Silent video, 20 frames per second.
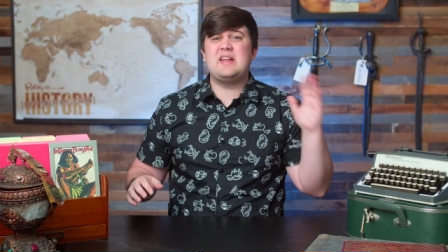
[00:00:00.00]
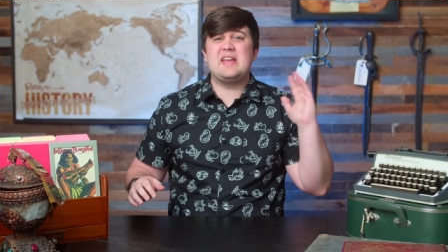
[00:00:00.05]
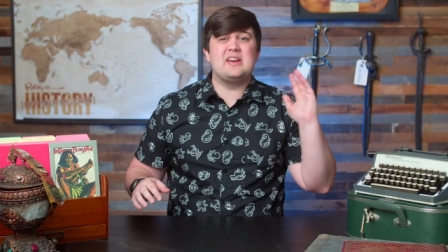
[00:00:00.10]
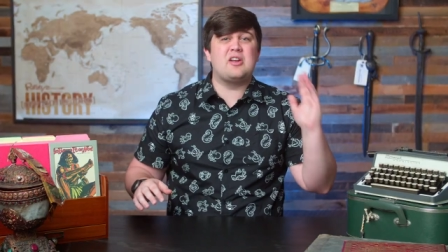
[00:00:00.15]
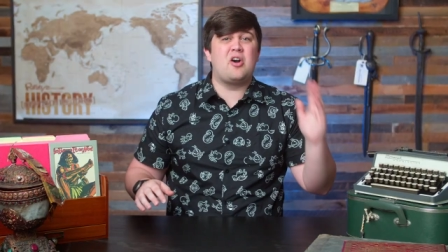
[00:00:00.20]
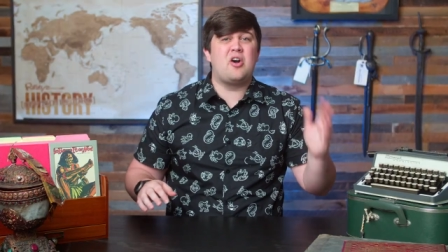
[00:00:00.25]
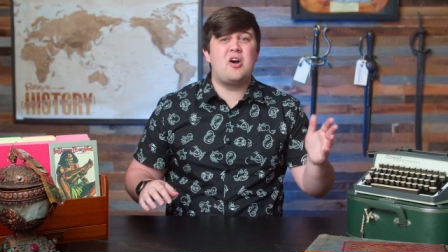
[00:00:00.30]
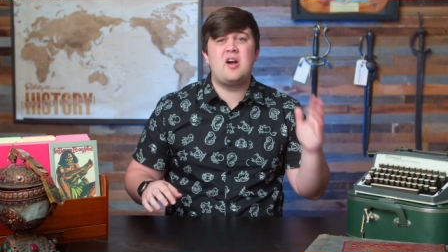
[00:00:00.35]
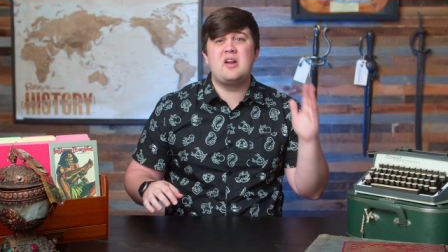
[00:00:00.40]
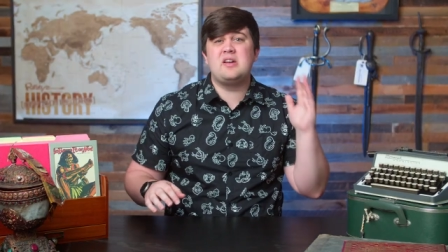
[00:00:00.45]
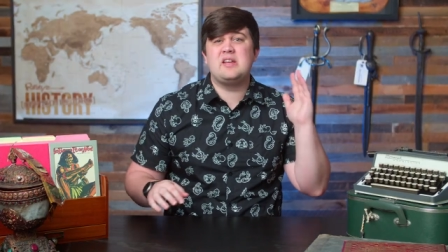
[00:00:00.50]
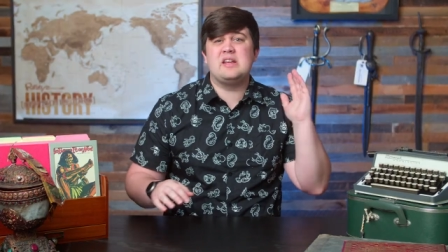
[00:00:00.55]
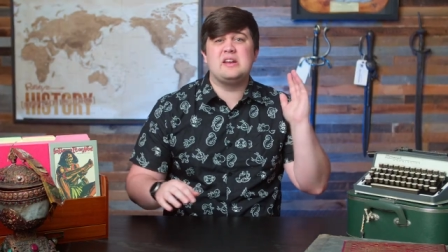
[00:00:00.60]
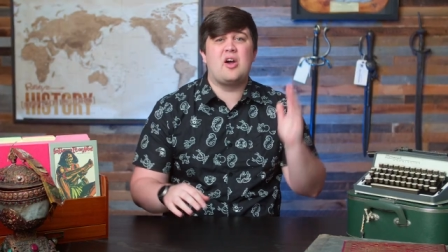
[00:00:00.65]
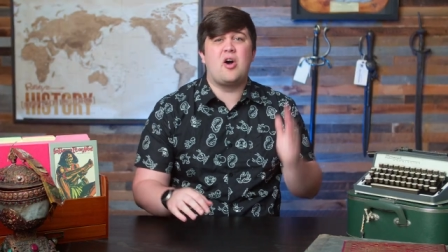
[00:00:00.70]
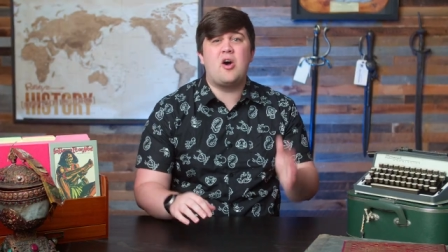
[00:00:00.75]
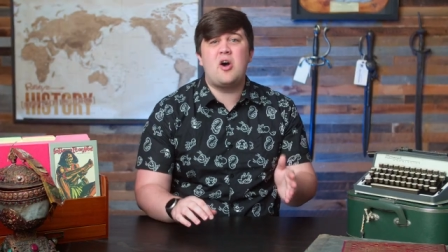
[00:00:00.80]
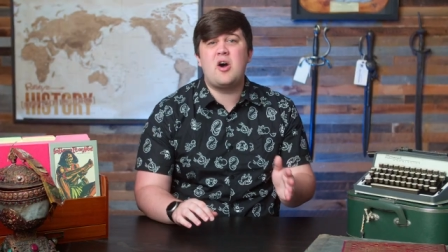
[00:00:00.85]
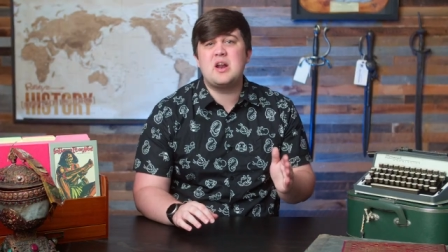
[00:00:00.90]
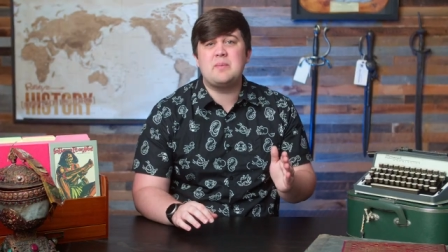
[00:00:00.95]
and on and
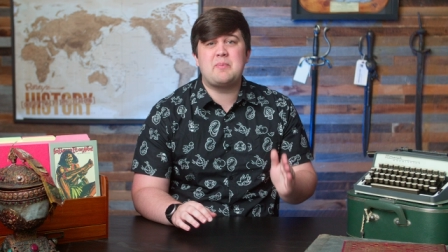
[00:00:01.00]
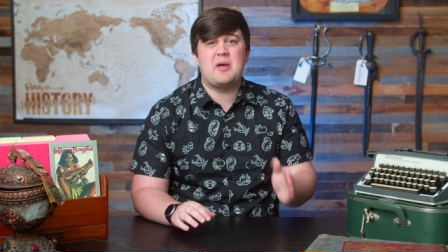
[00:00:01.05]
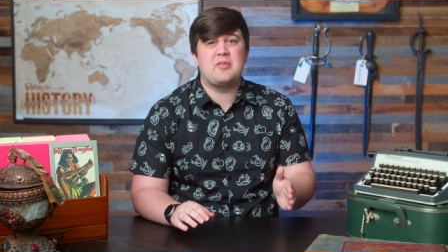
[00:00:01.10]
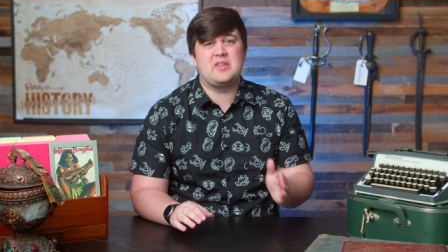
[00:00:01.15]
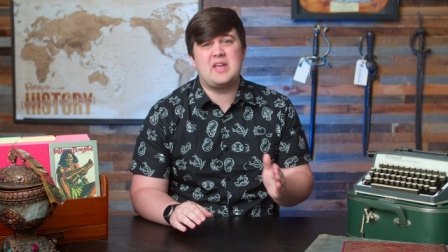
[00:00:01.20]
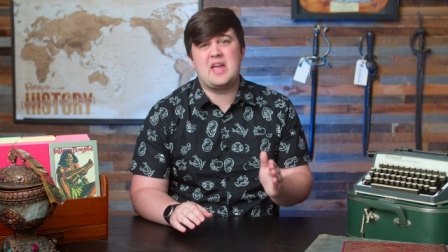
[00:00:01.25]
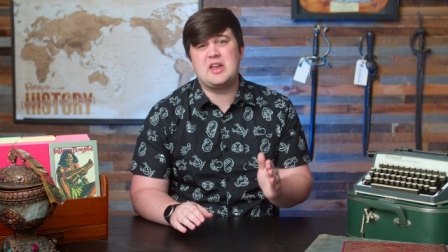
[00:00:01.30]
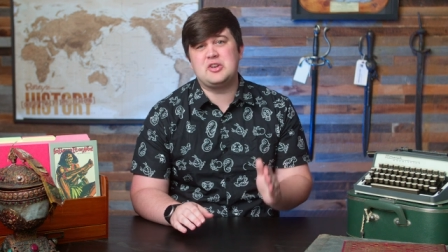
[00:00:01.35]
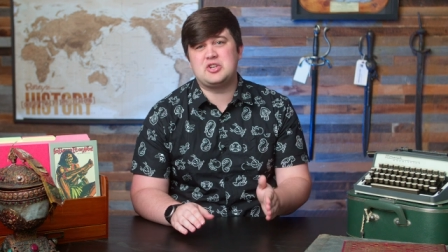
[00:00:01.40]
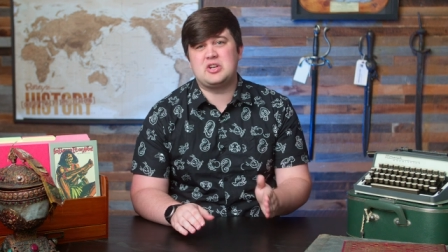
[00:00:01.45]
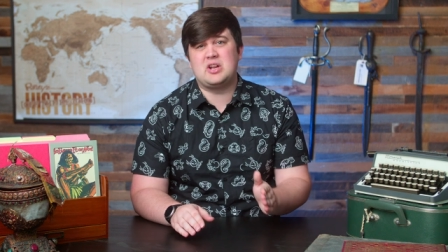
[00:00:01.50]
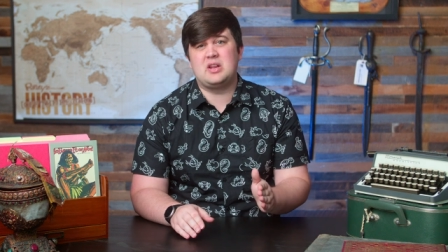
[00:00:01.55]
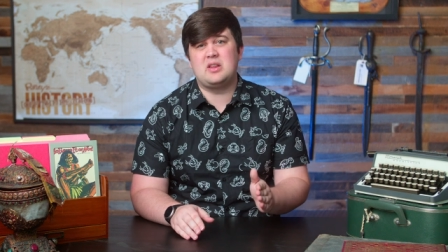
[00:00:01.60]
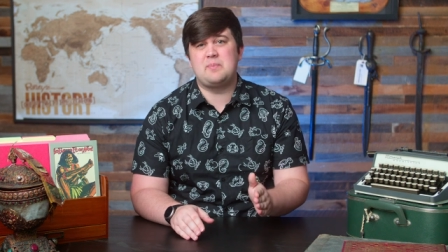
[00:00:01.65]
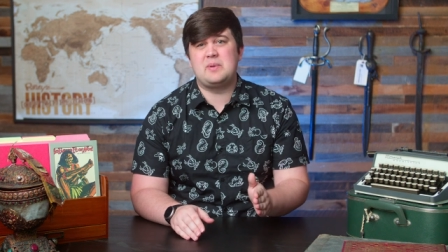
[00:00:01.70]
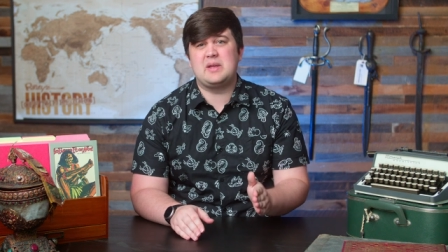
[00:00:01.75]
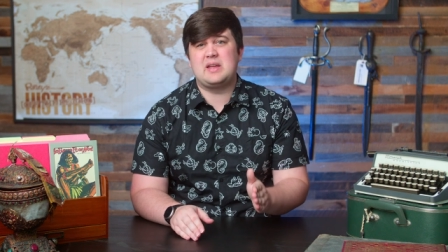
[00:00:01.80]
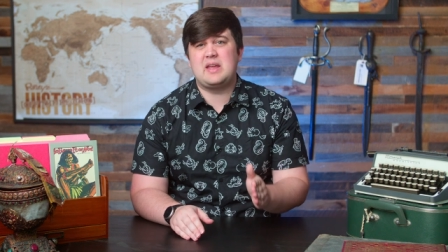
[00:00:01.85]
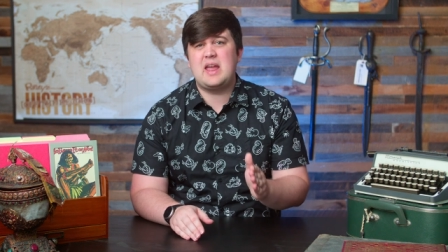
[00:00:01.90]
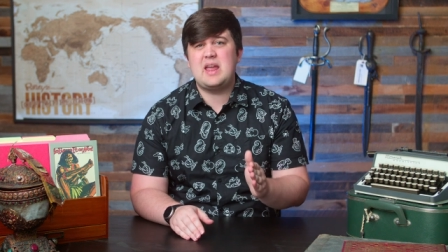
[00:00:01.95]
on about the ancient
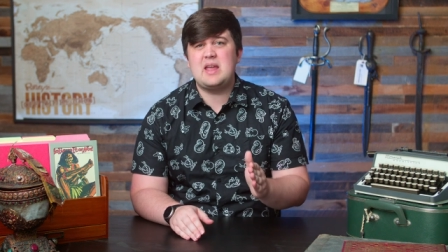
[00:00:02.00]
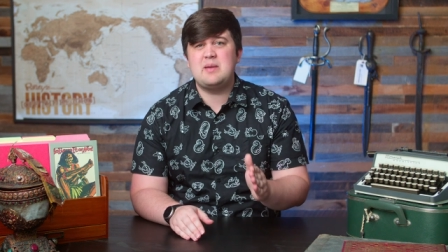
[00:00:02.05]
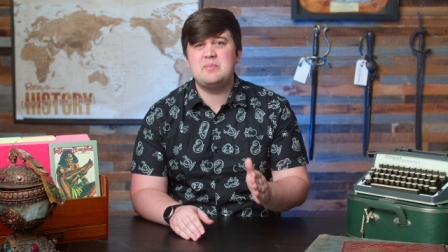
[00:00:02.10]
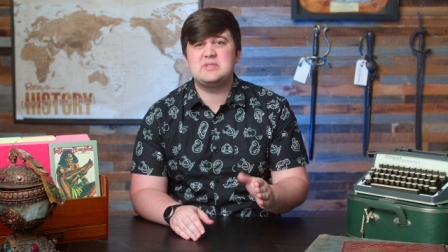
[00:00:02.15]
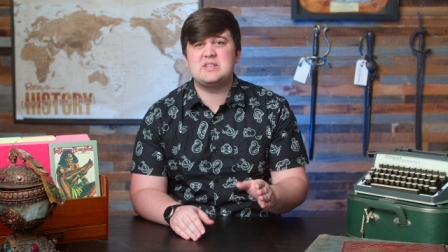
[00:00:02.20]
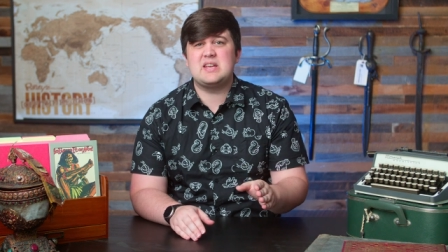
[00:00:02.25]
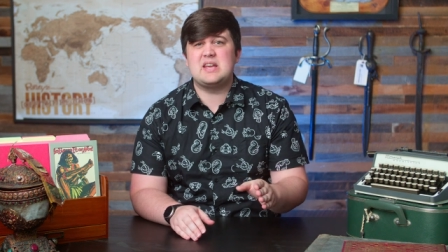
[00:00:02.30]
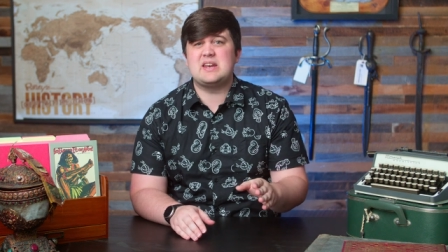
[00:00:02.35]
Olympic Games